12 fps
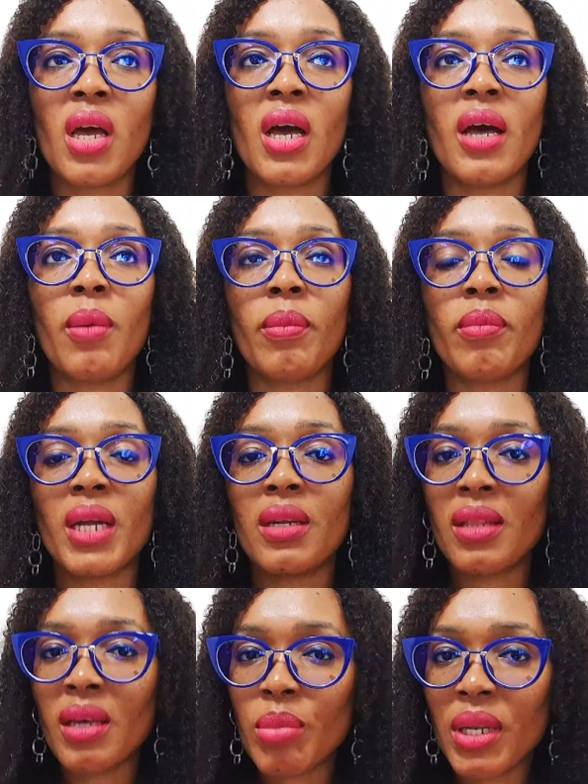
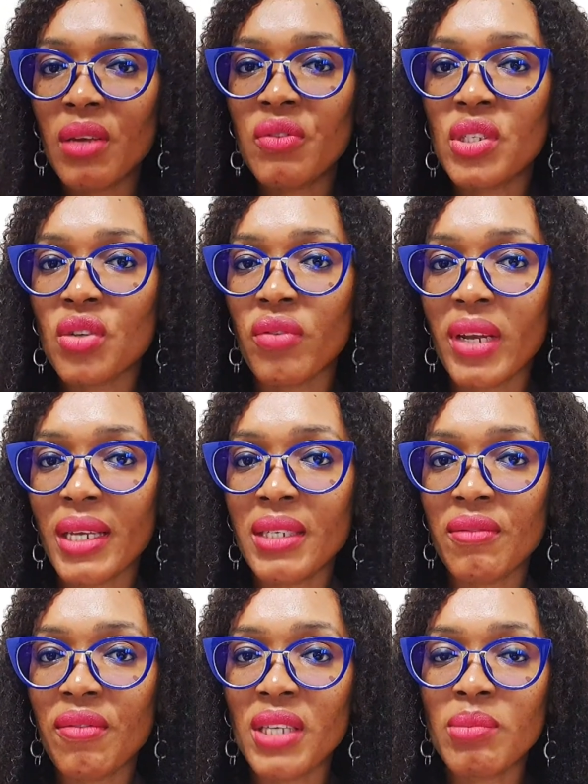Another benefit of land
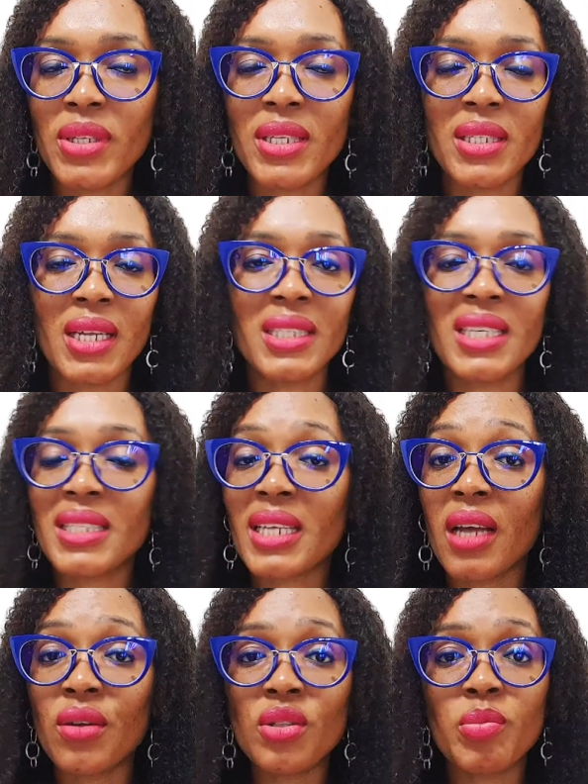investment is that it
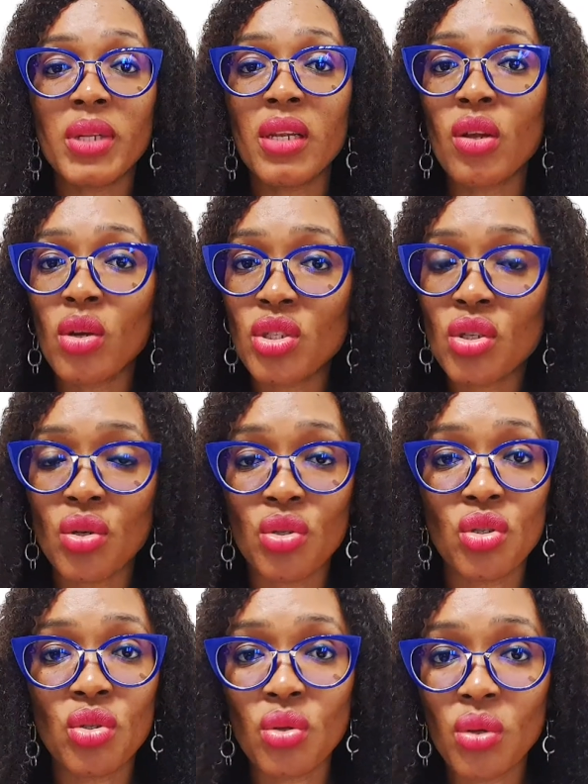cannot be lost or
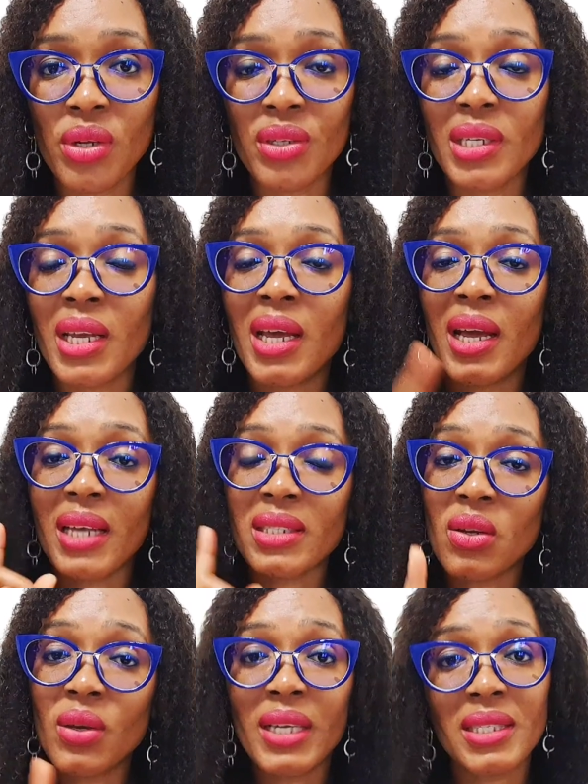stolen as
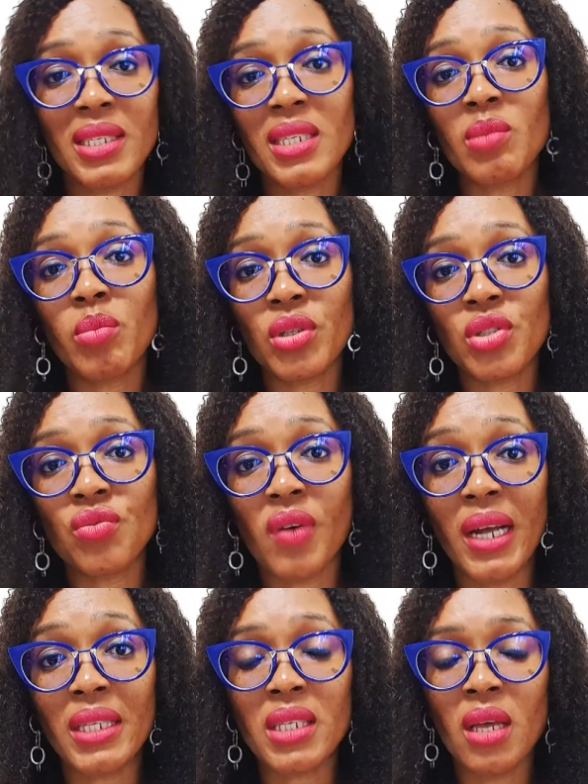long as it is bought
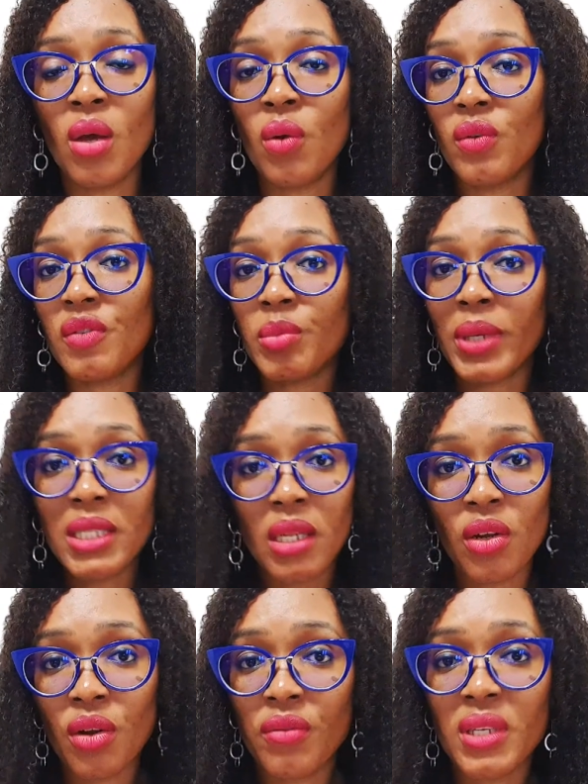right. We've spent a
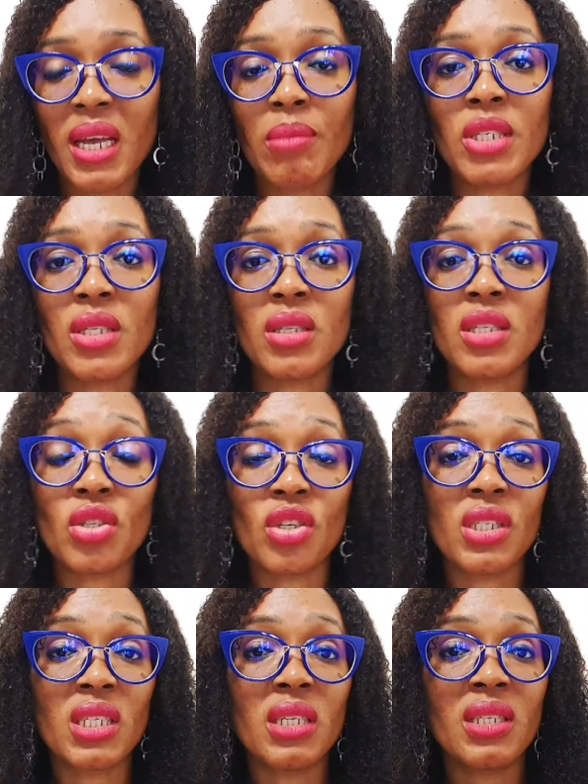lot of time
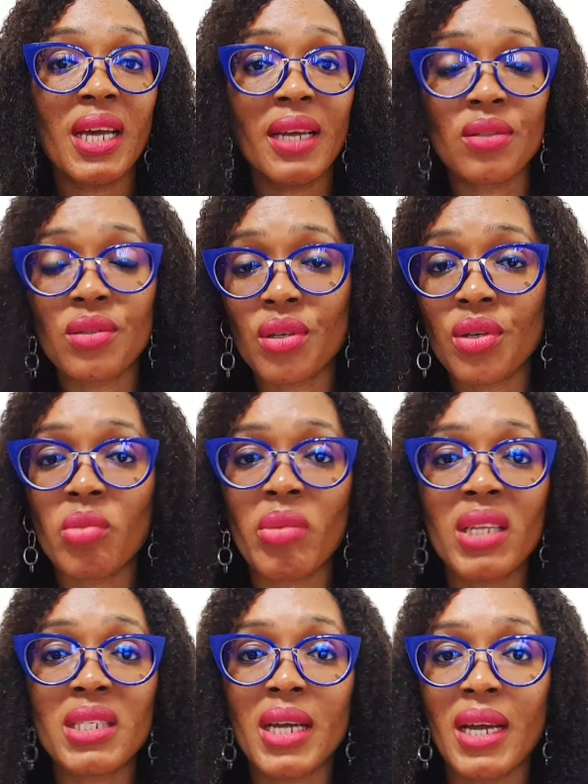discussing title
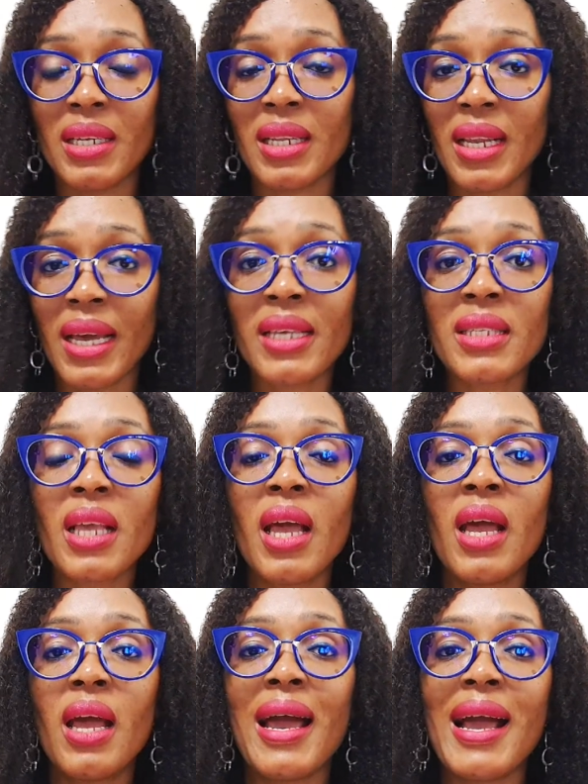documents and the likes,
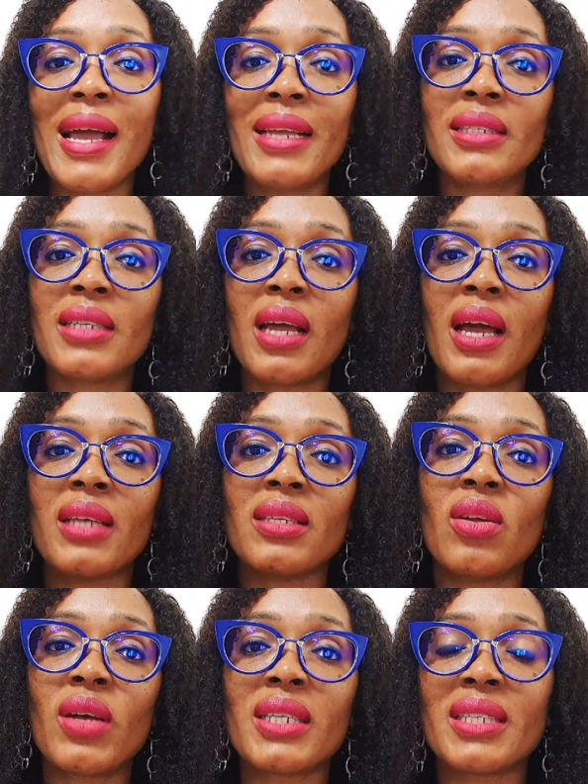and as
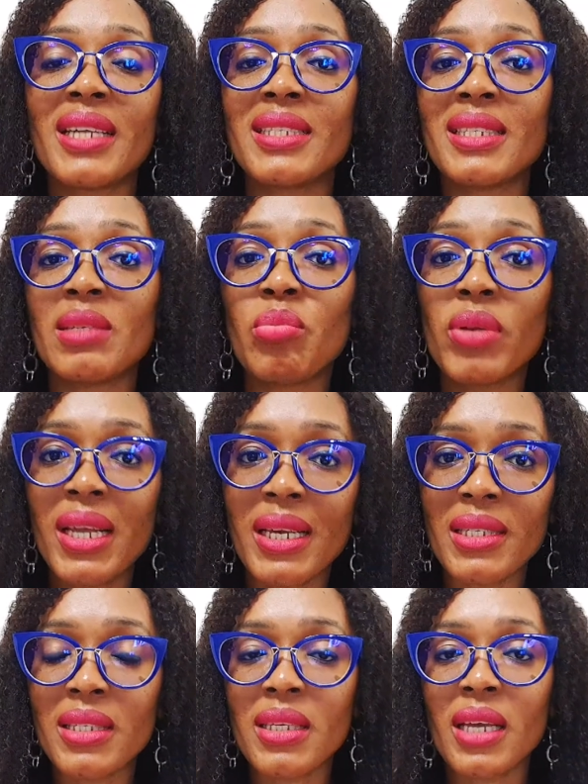long as that is in
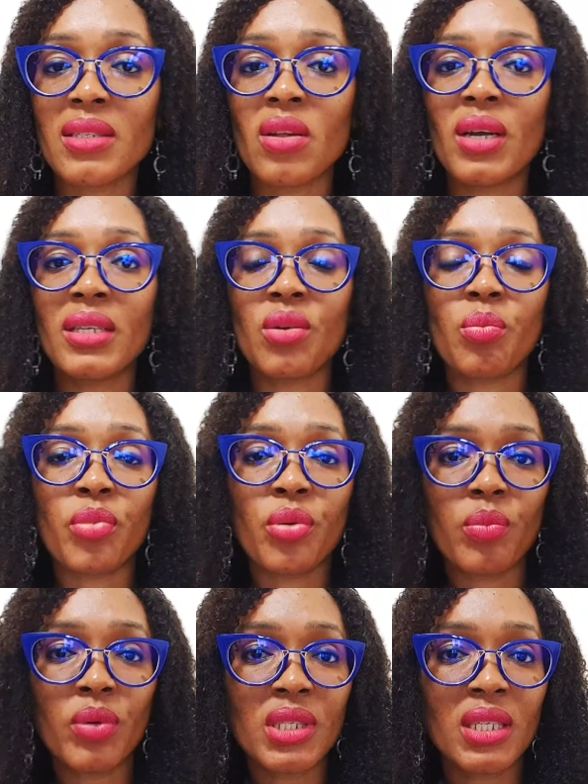place, as long as your
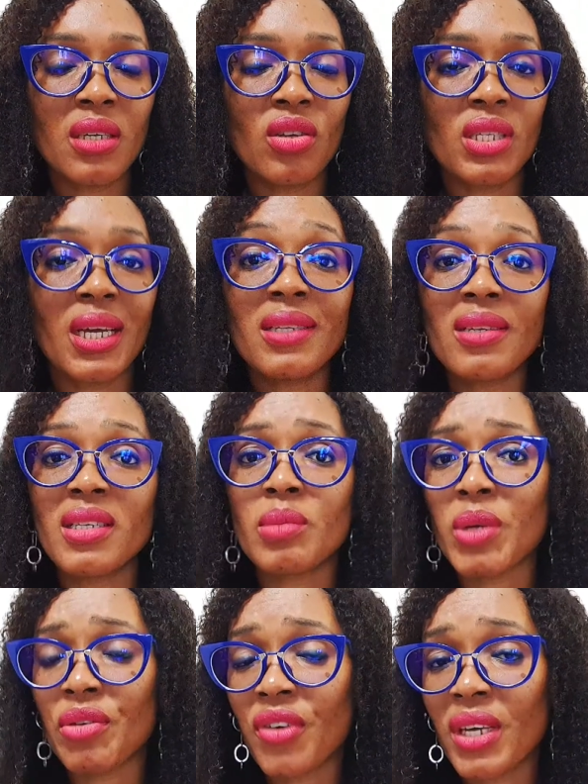property, your title is
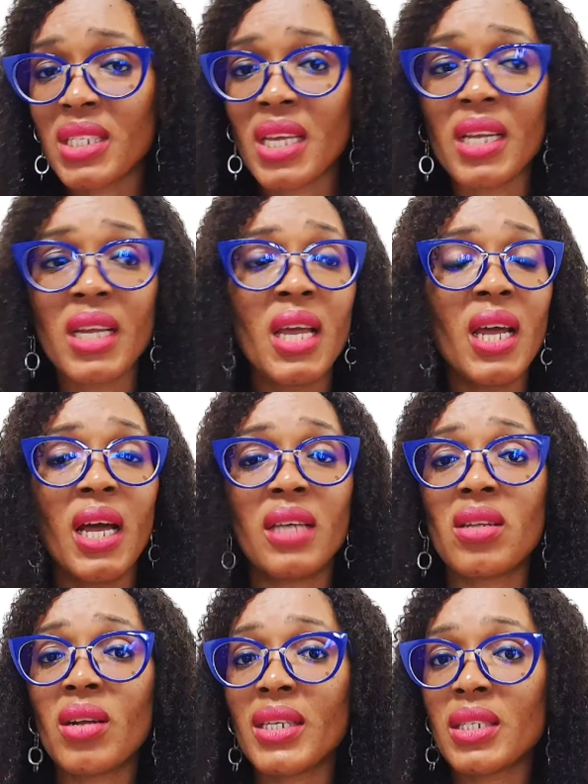perfected,
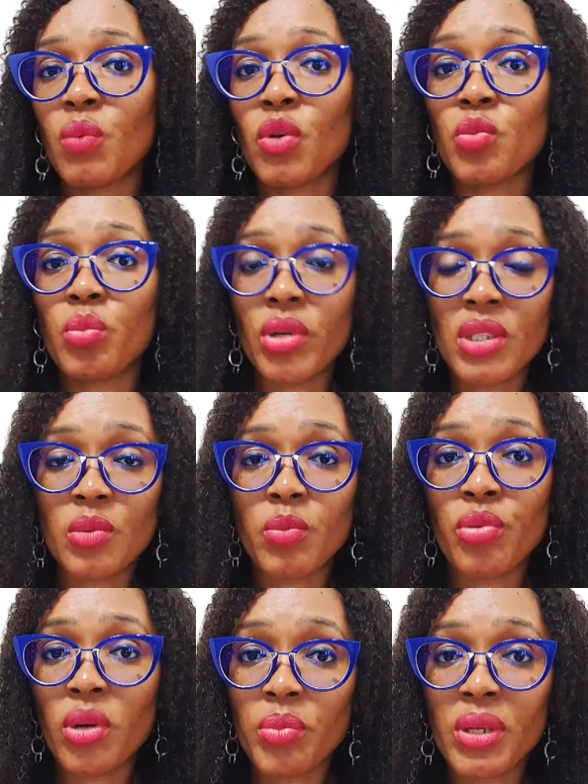as long as it was bought
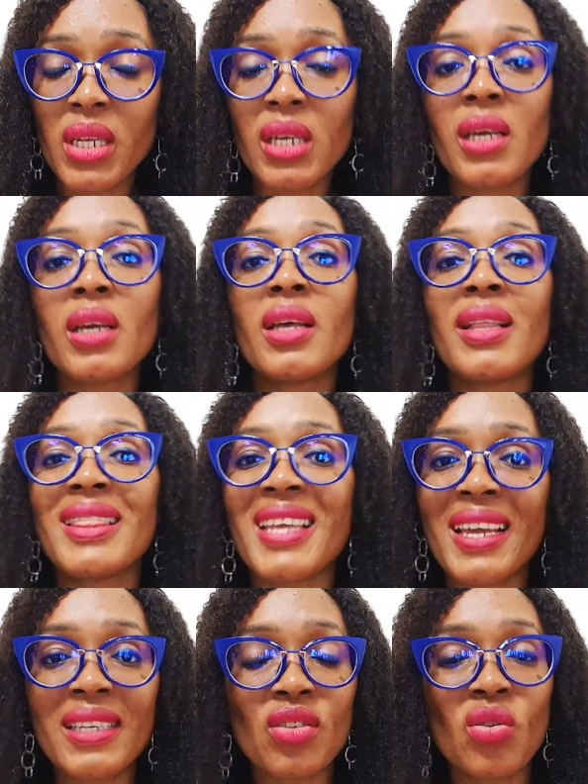properly,
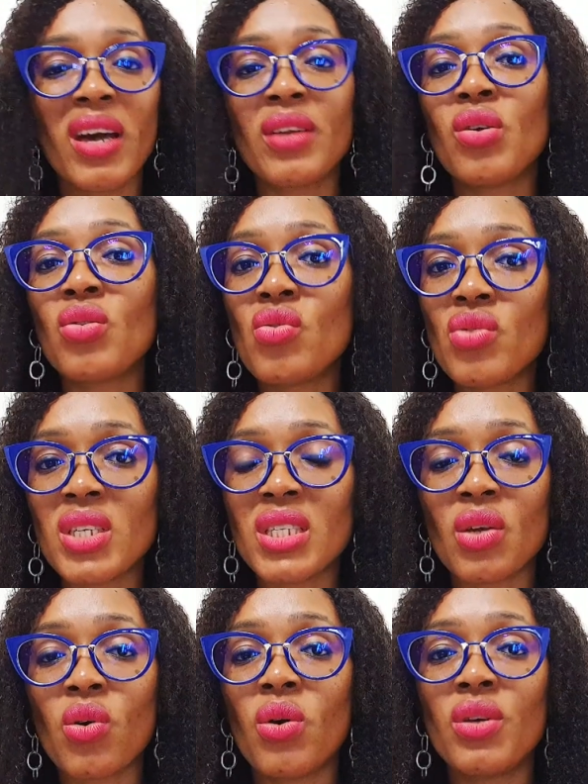then you cannot lose
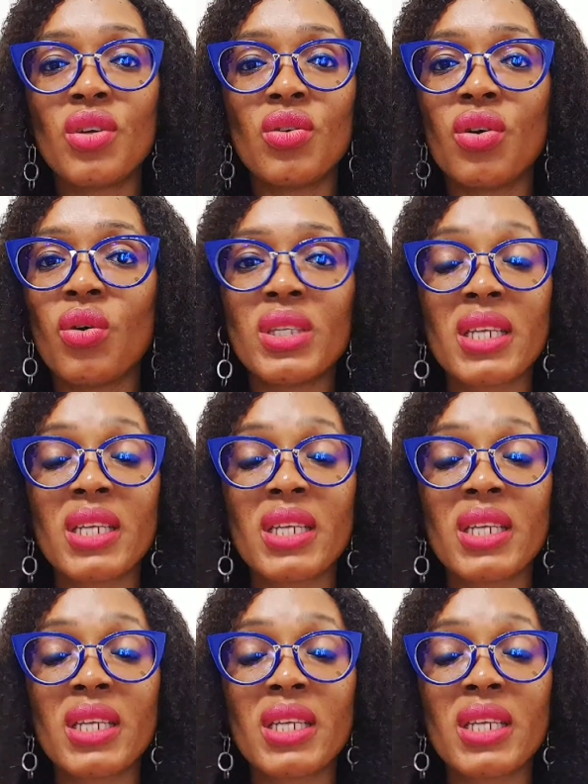it or it